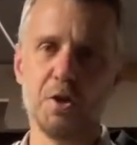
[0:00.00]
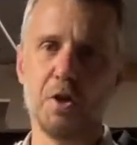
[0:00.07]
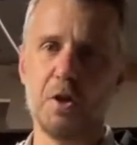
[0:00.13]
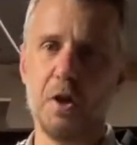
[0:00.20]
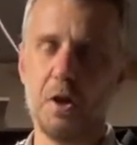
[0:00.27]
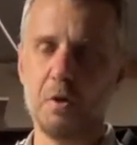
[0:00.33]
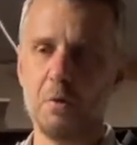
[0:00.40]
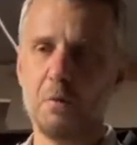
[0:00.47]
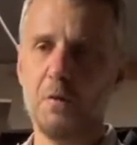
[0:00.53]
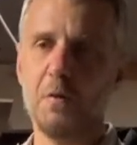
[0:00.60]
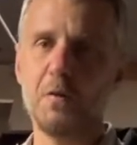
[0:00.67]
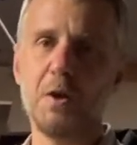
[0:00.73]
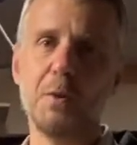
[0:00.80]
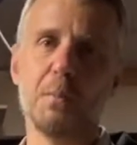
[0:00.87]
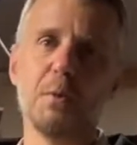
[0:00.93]
and then your
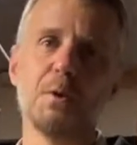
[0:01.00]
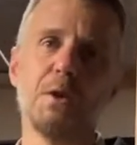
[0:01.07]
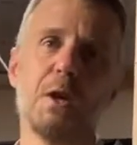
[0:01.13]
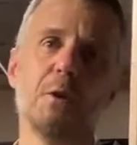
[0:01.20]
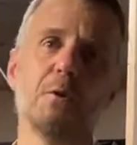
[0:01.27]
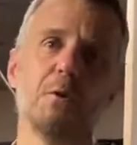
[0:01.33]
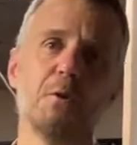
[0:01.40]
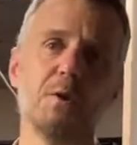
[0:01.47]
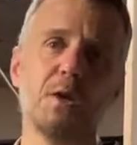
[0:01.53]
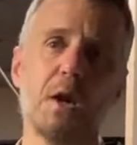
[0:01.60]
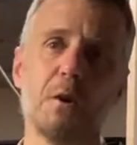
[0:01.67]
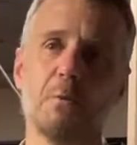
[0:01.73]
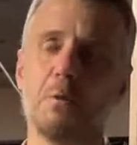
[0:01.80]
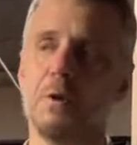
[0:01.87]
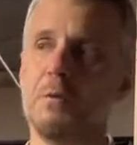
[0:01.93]
15% on your
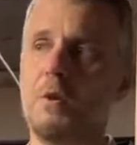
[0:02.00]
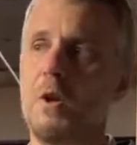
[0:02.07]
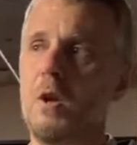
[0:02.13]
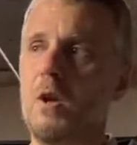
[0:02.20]
second one